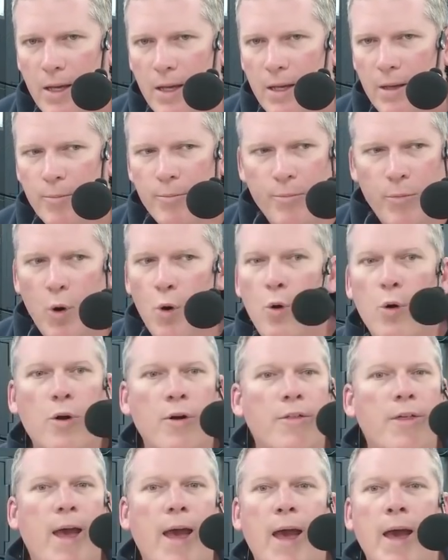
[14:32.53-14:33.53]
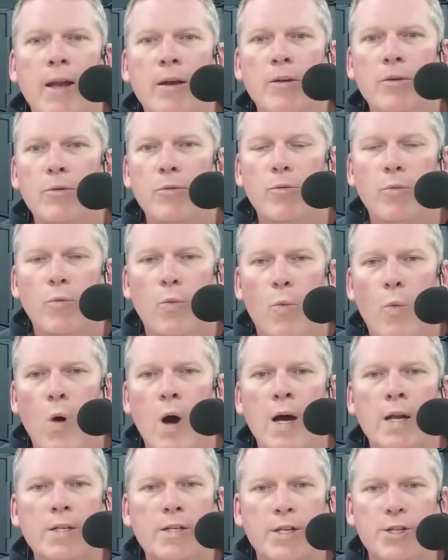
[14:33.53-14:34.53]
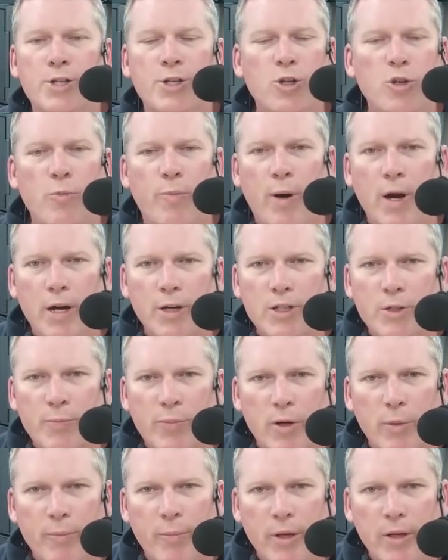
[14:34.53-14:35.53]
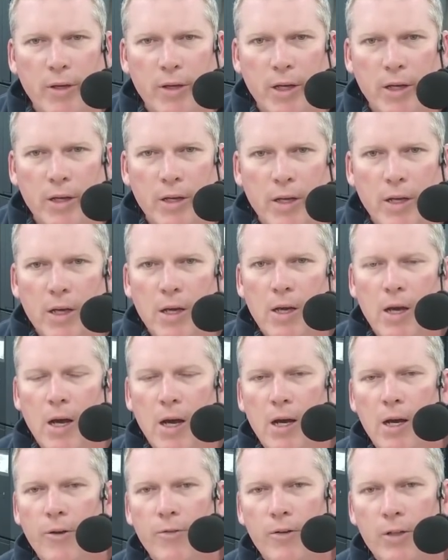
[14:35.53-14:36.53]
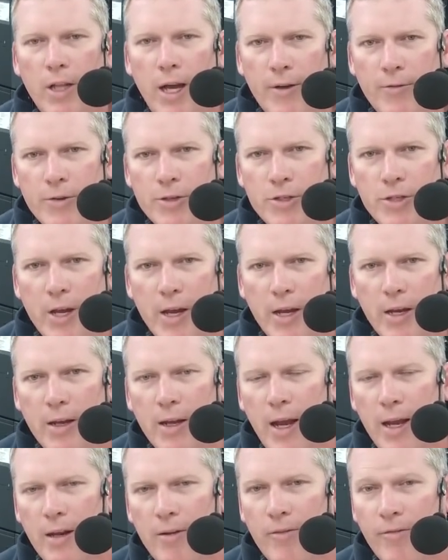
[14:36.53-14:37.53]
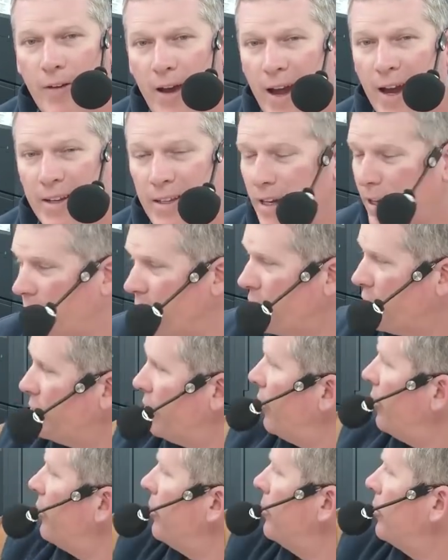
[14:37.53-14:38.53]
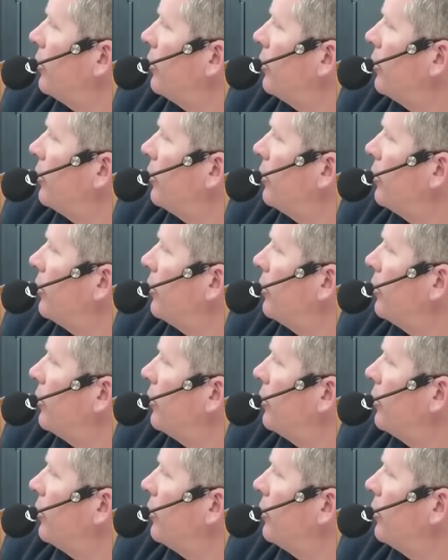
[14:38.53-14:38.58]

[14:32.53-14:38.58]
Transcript: more than 1 to 2 parts per billion of glyphosate. And in fact, I can show you the